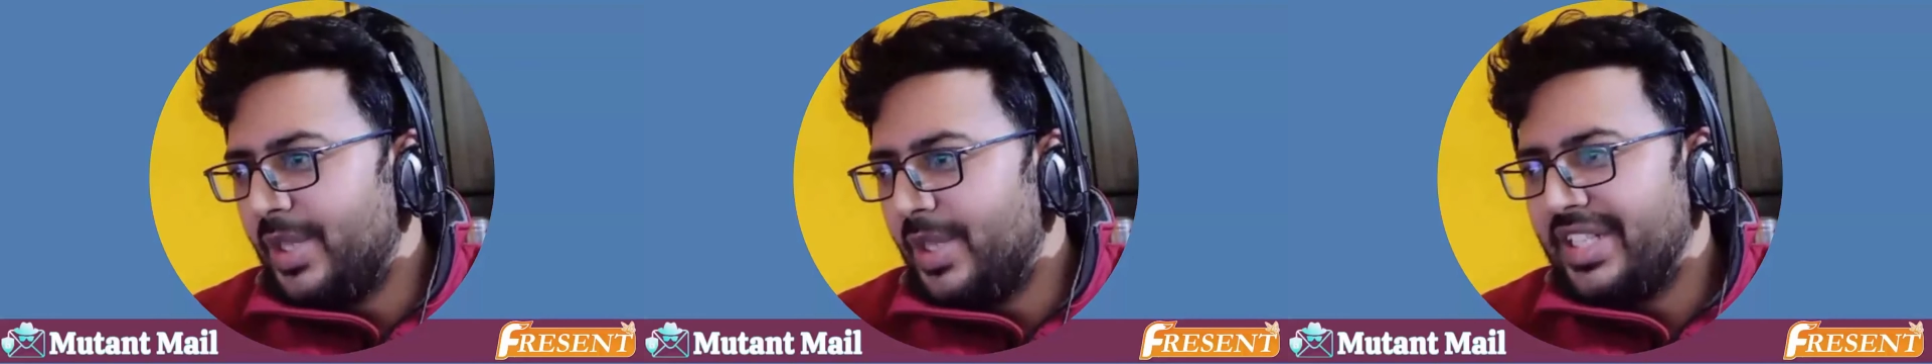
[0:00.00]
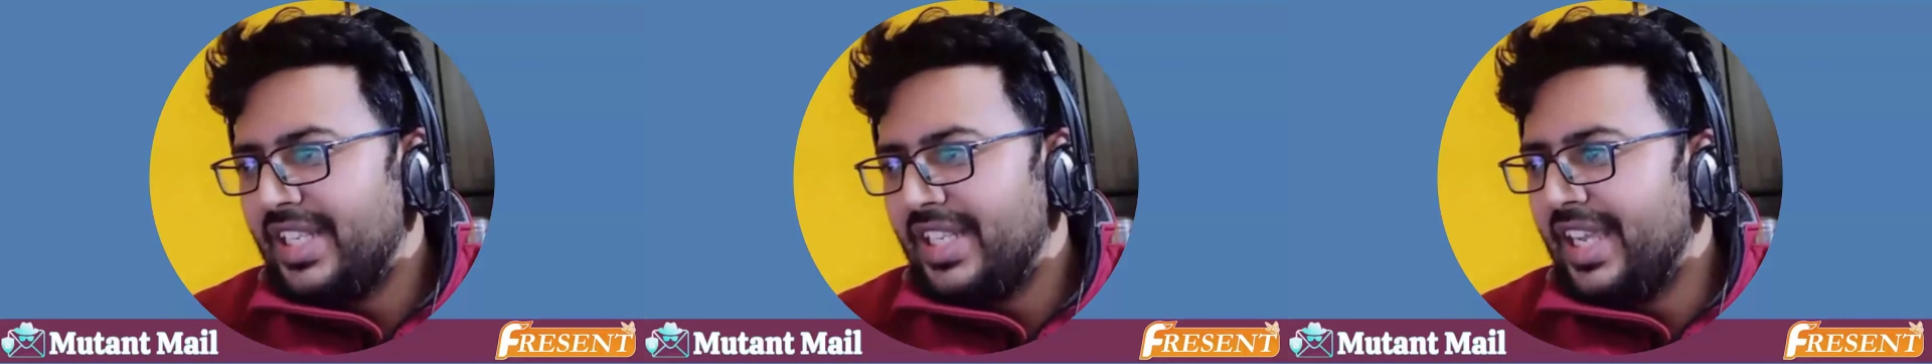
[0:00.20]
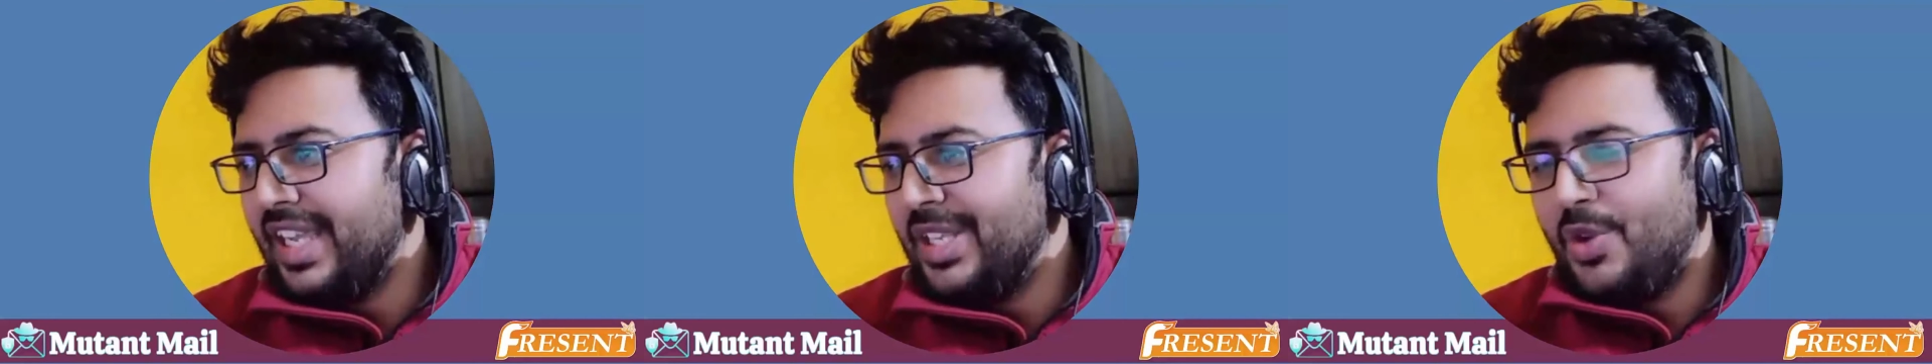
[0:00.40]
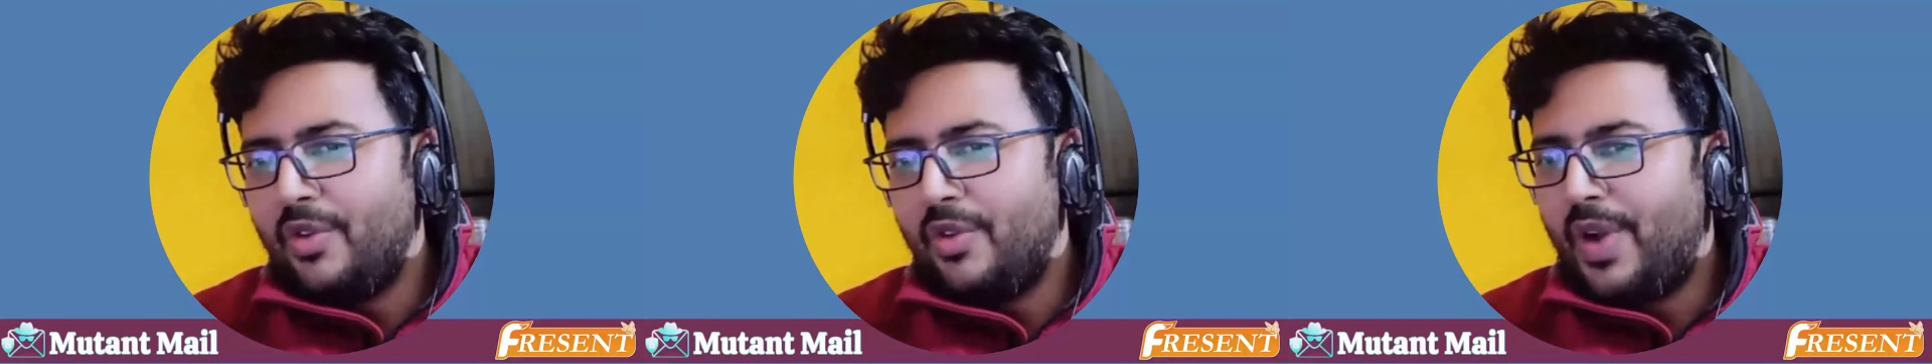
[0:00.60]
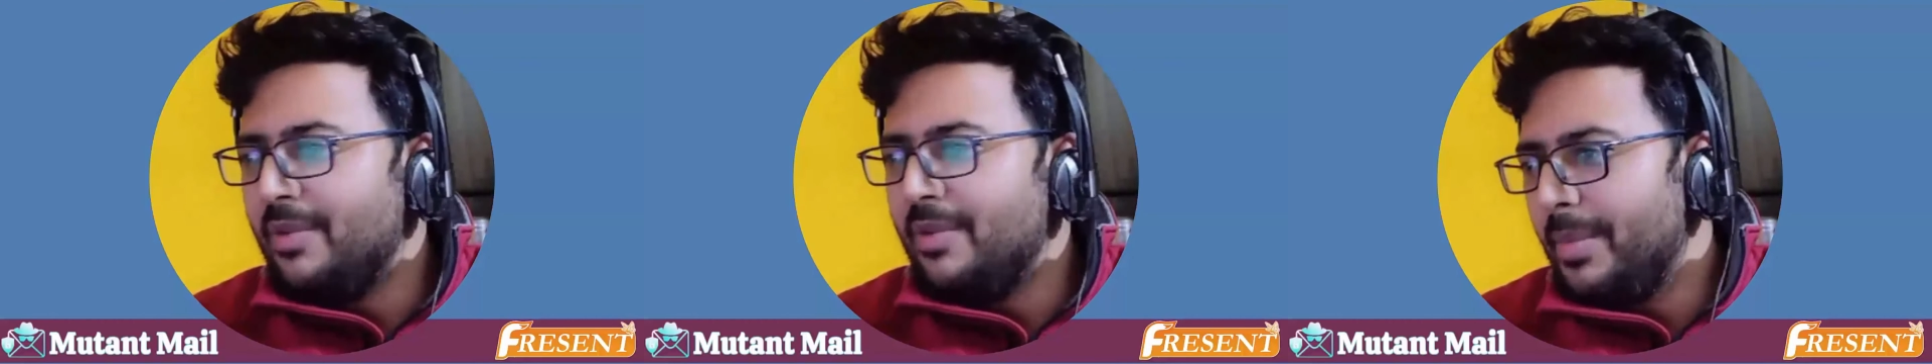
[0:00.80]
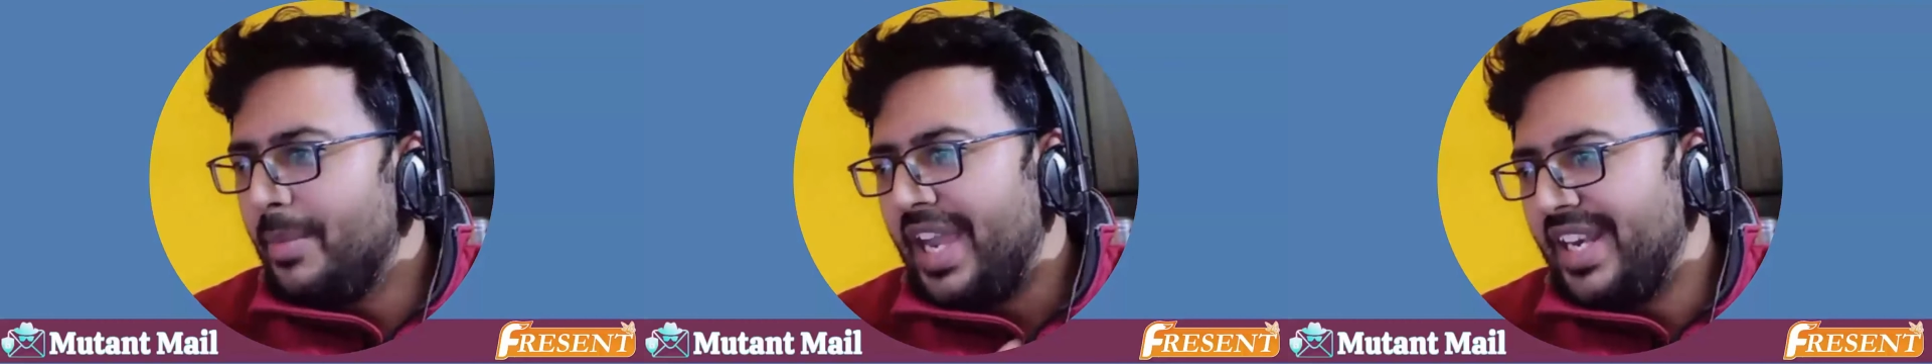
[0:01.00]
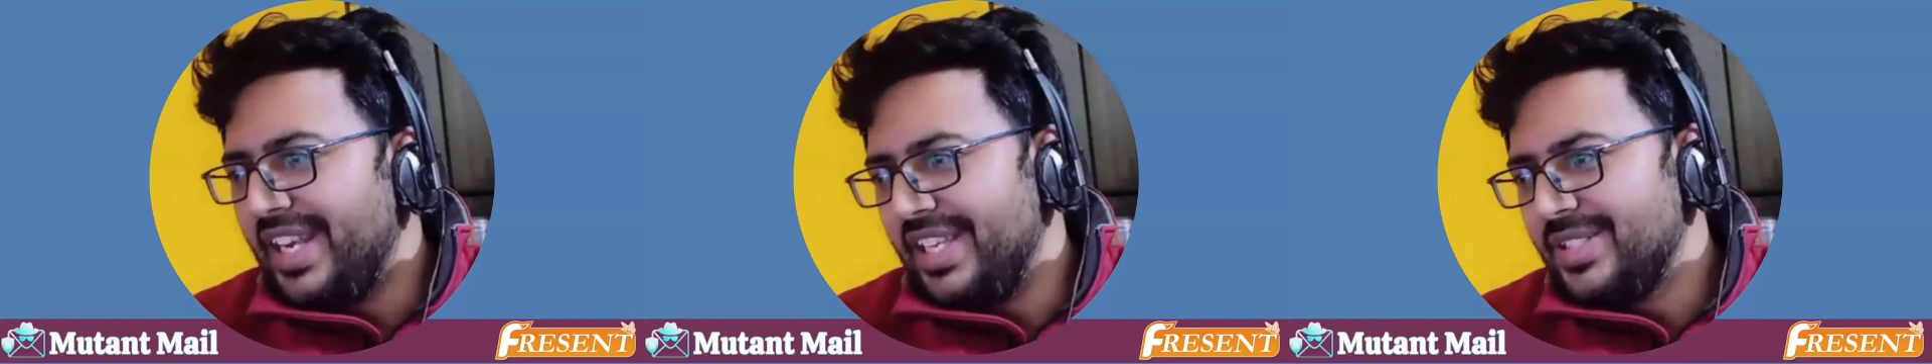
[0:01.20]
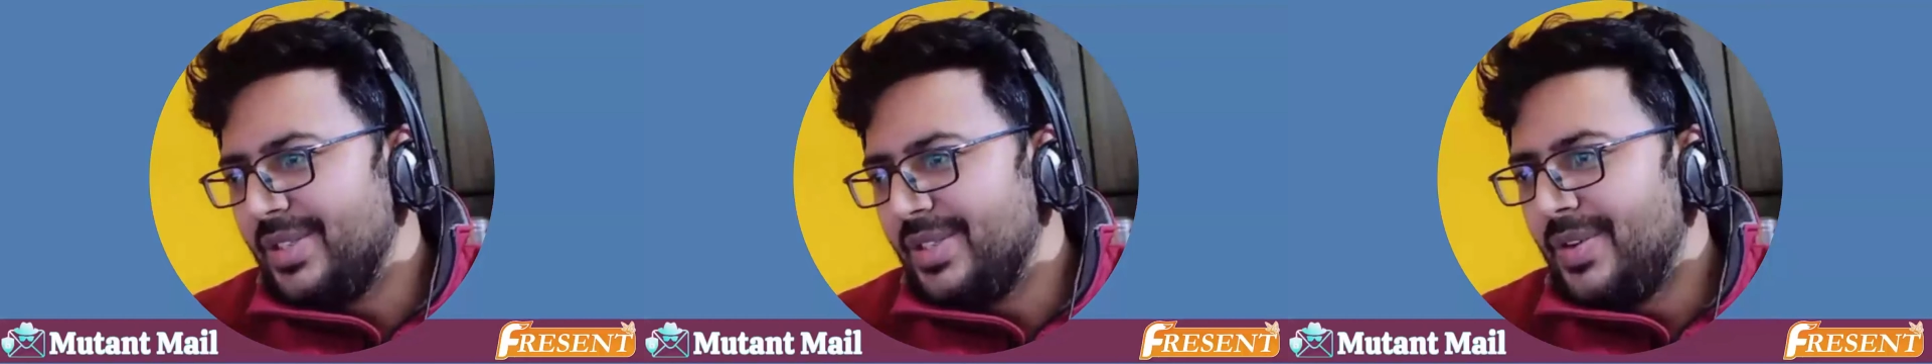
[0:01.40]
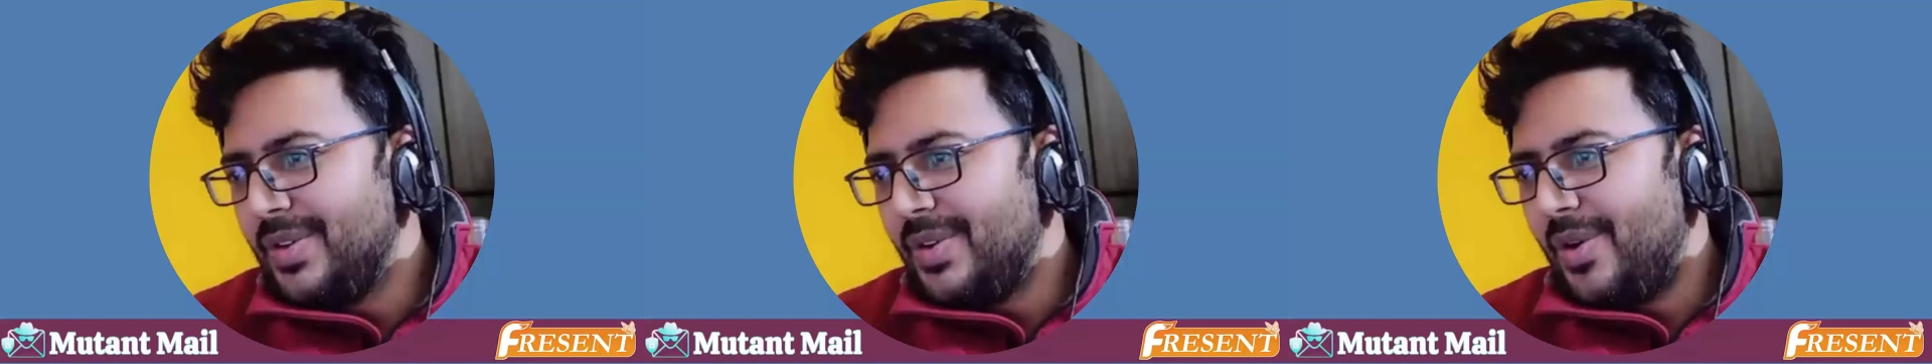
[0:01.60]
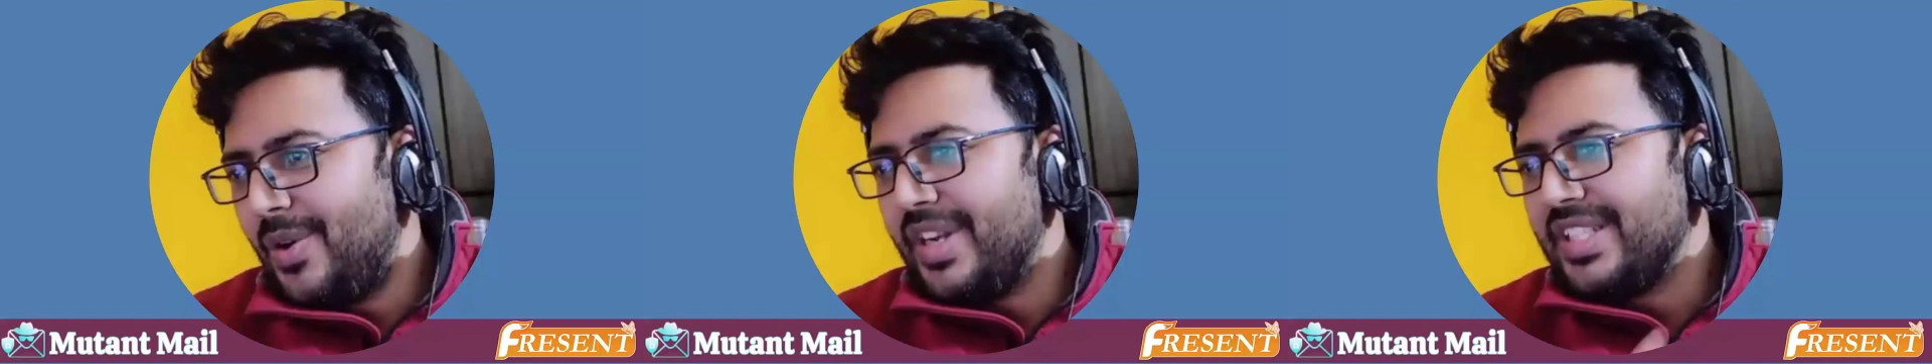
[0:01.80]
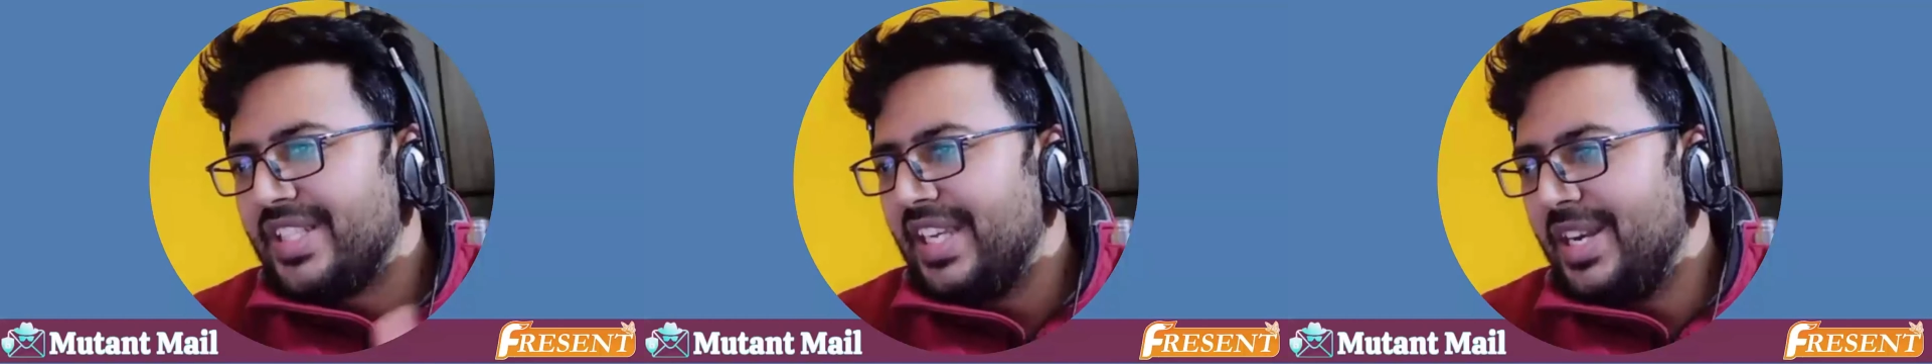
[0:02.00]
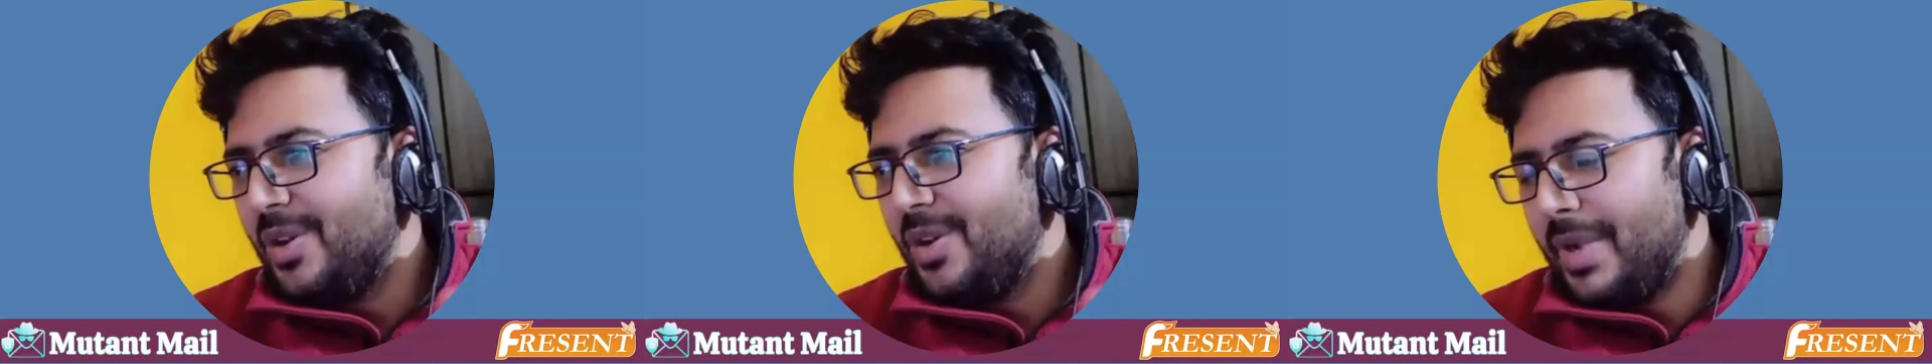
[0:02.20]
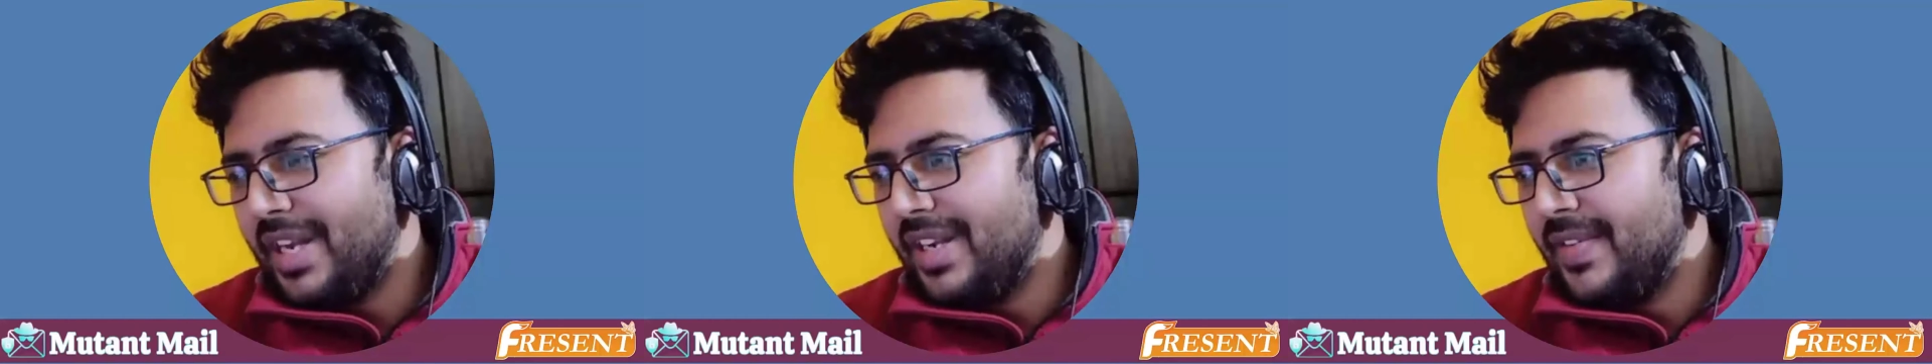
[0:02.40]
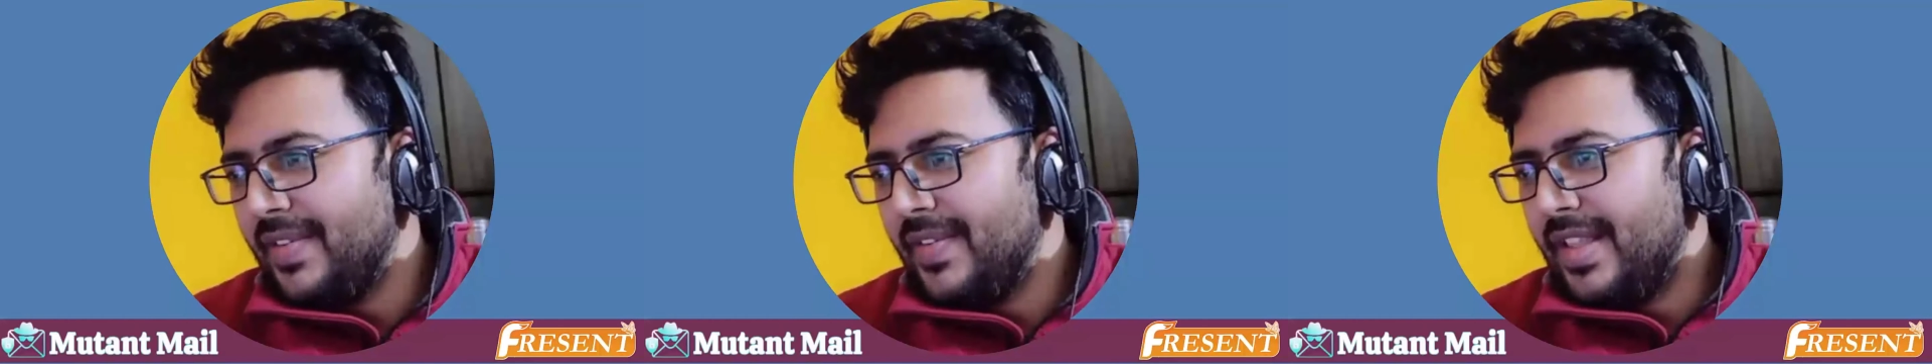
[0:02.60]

So let's say you have 5 email IDs on a single domain,